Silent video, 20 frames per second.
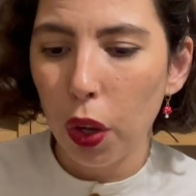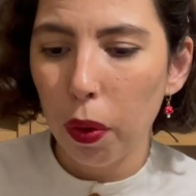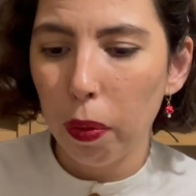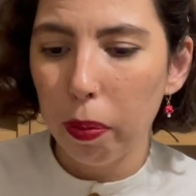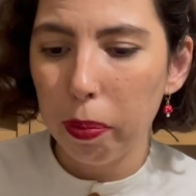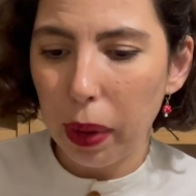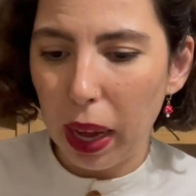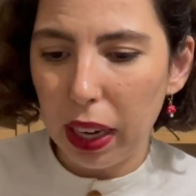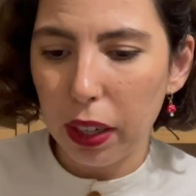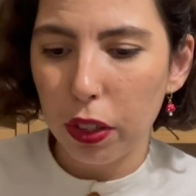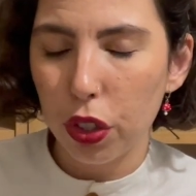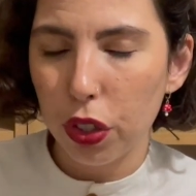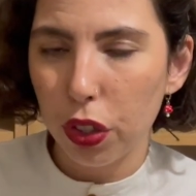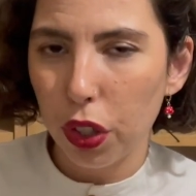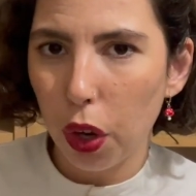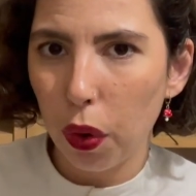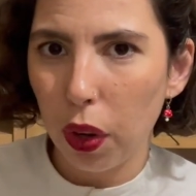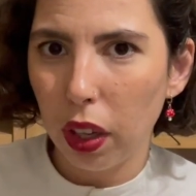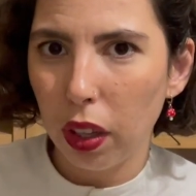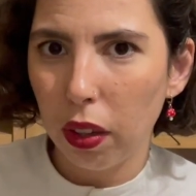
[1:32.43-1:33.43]
batch
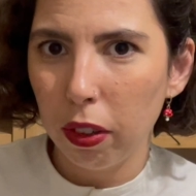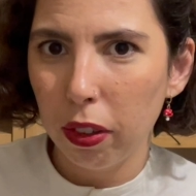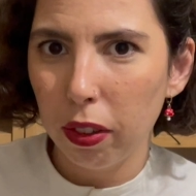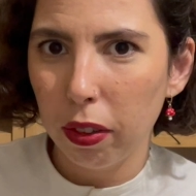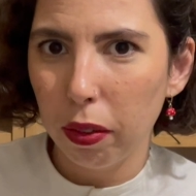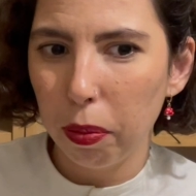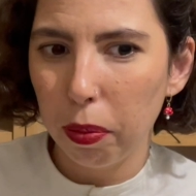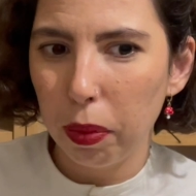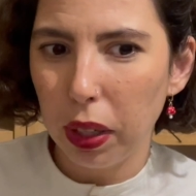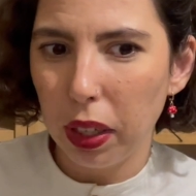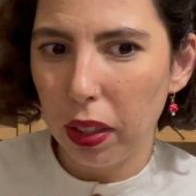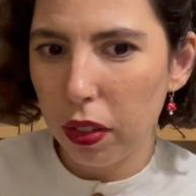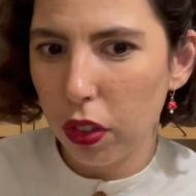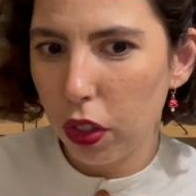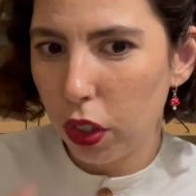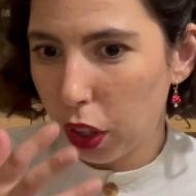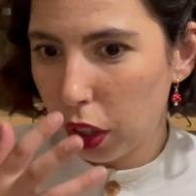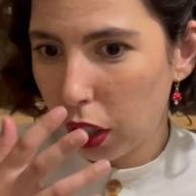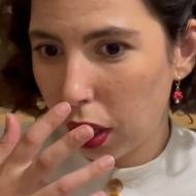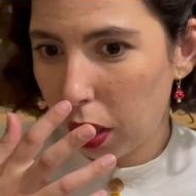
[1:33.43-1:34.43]
sewing means
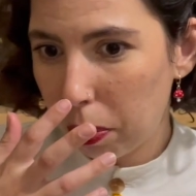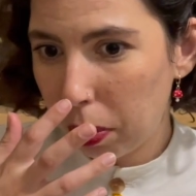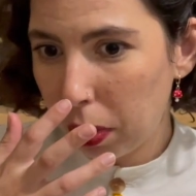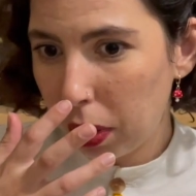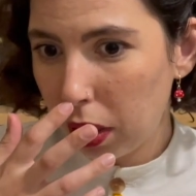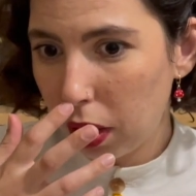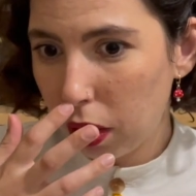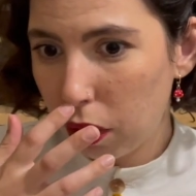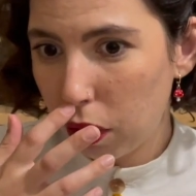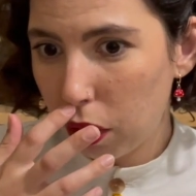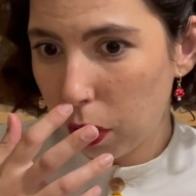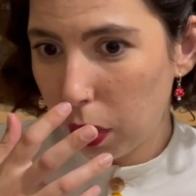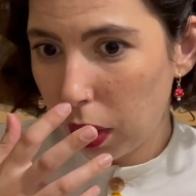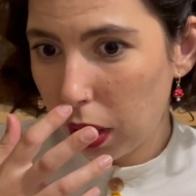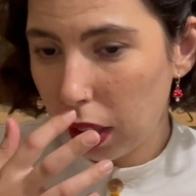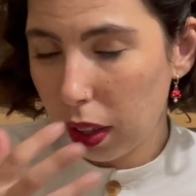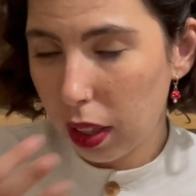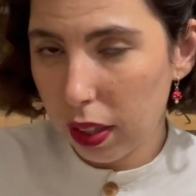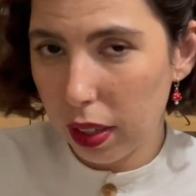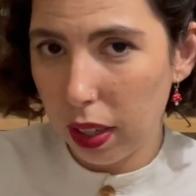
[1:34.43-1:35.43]
you're going to be
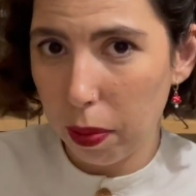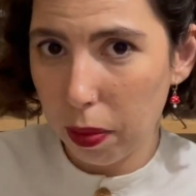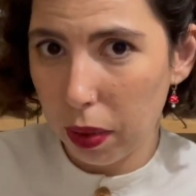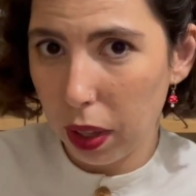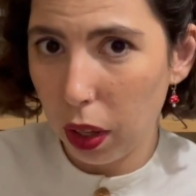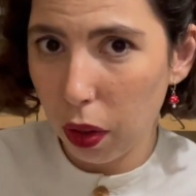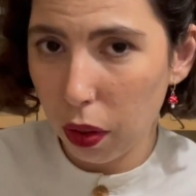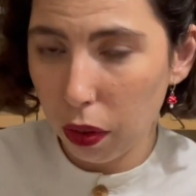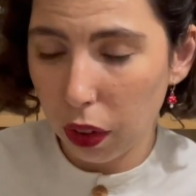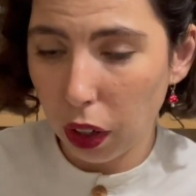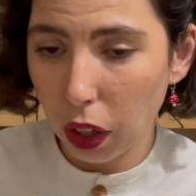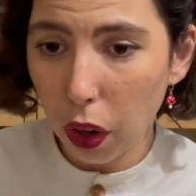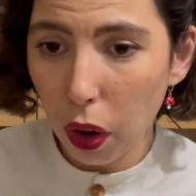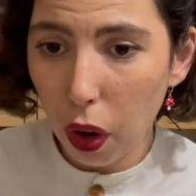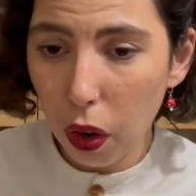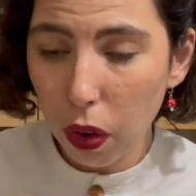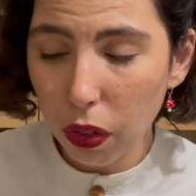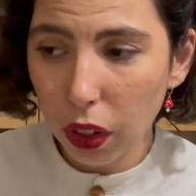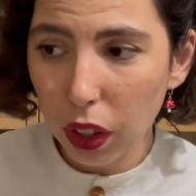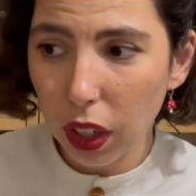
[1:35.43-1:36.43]
doing the same thing over and
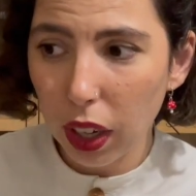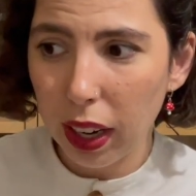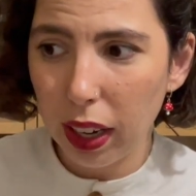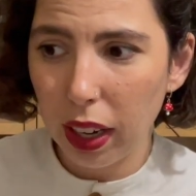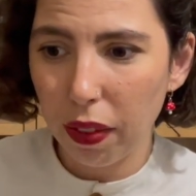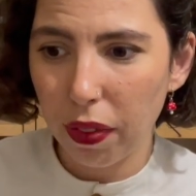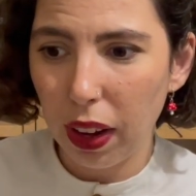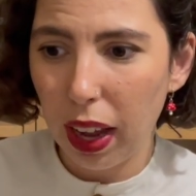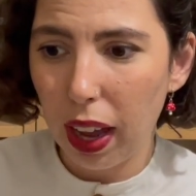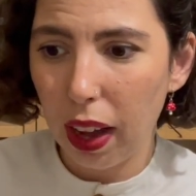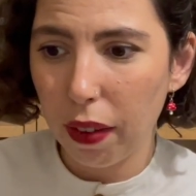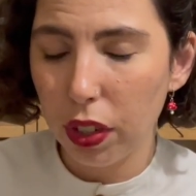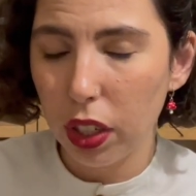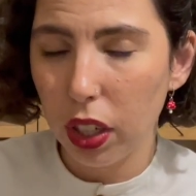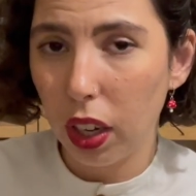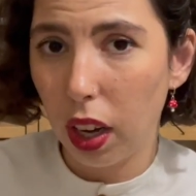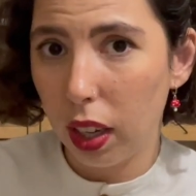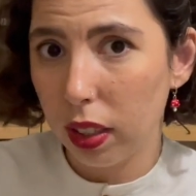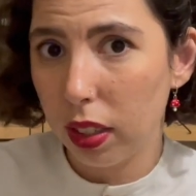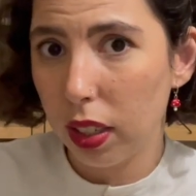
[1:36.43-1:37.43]
over. And if I have to
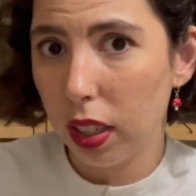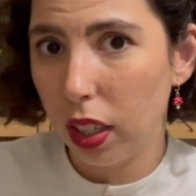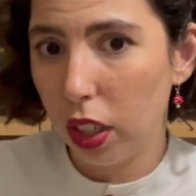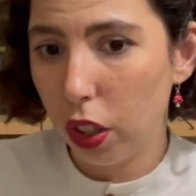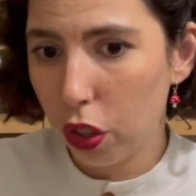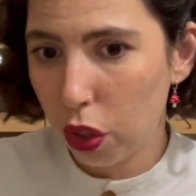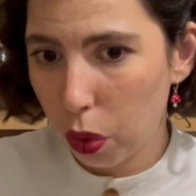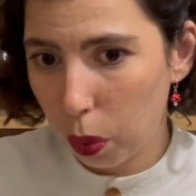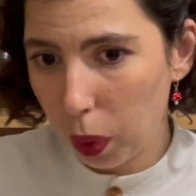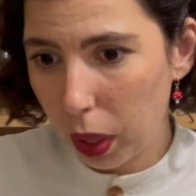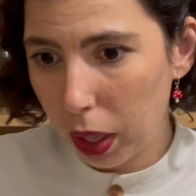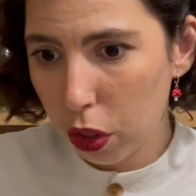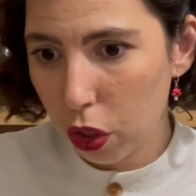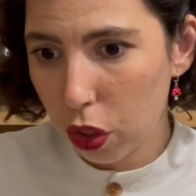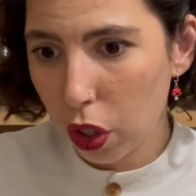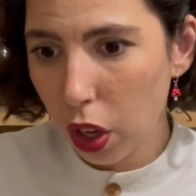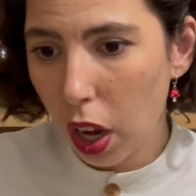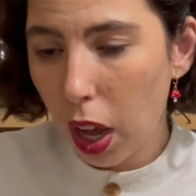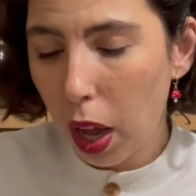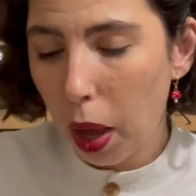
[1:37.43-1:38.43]
constantly
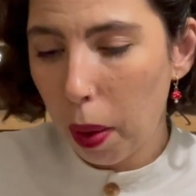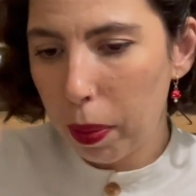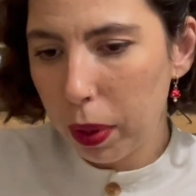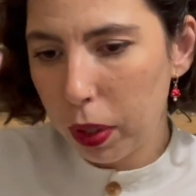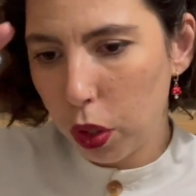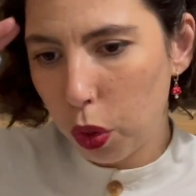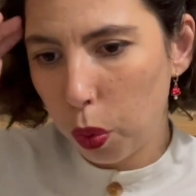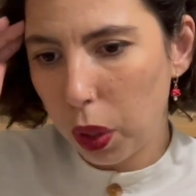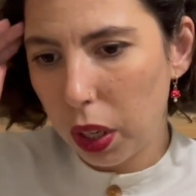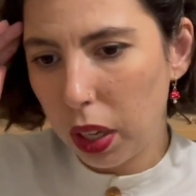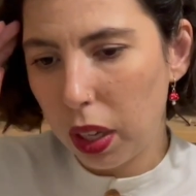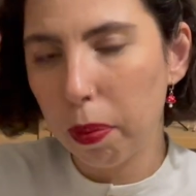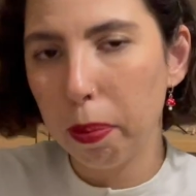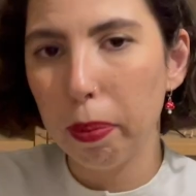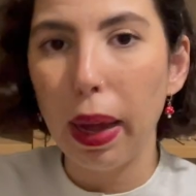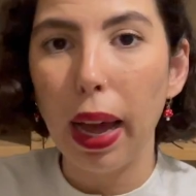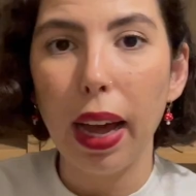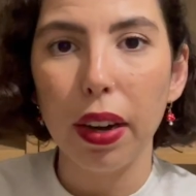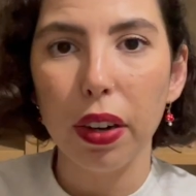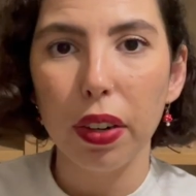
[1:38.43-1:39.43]
switch between
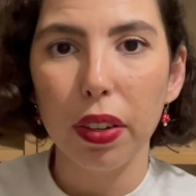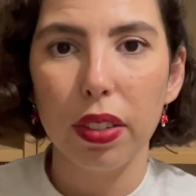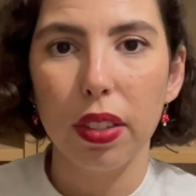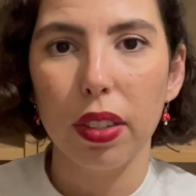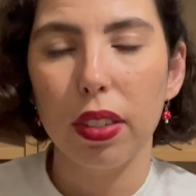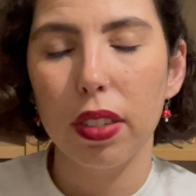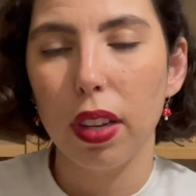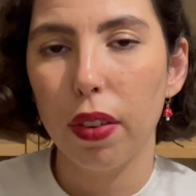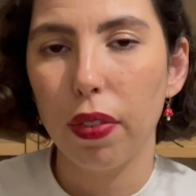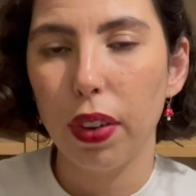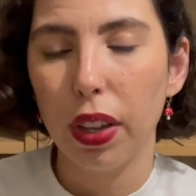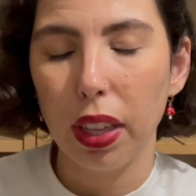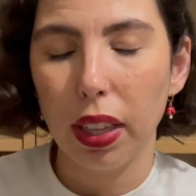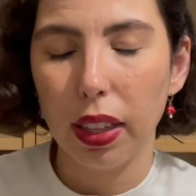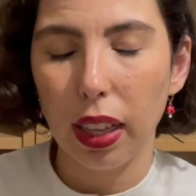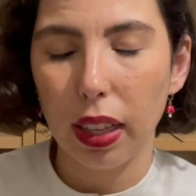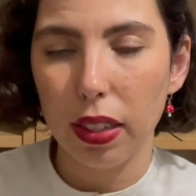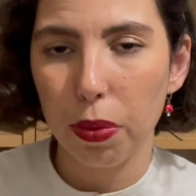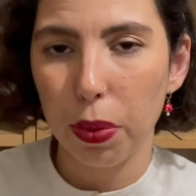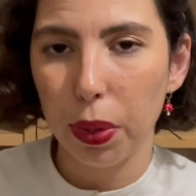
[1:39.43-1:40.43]
patterns and stuff, I think
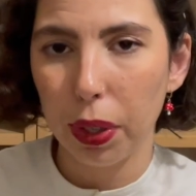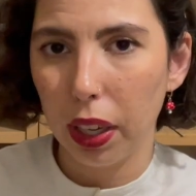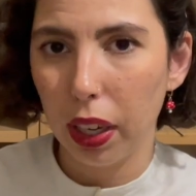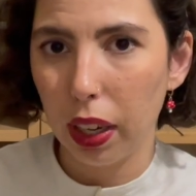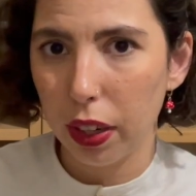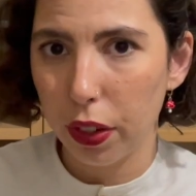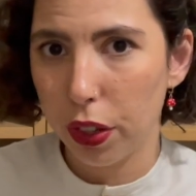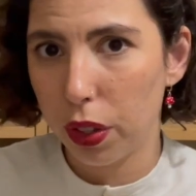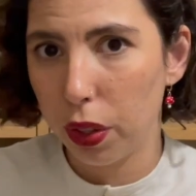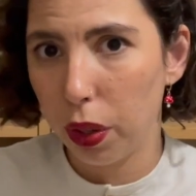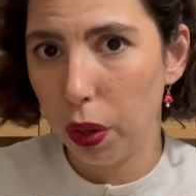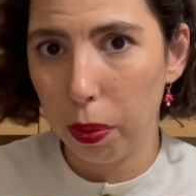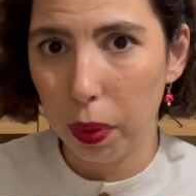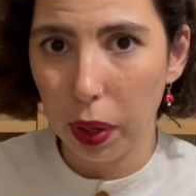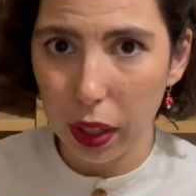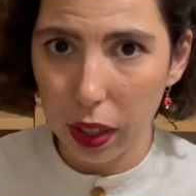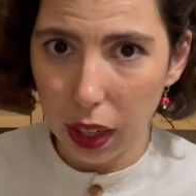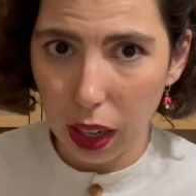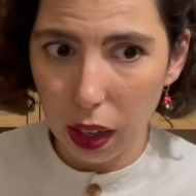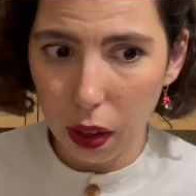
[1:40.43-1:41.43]
that's really going to slow
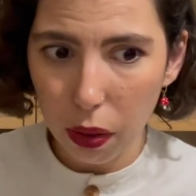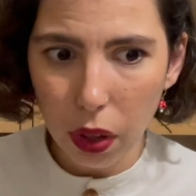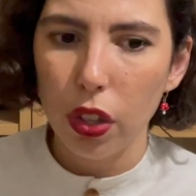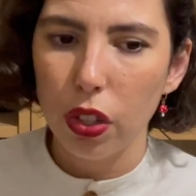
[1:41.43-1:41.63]
me down.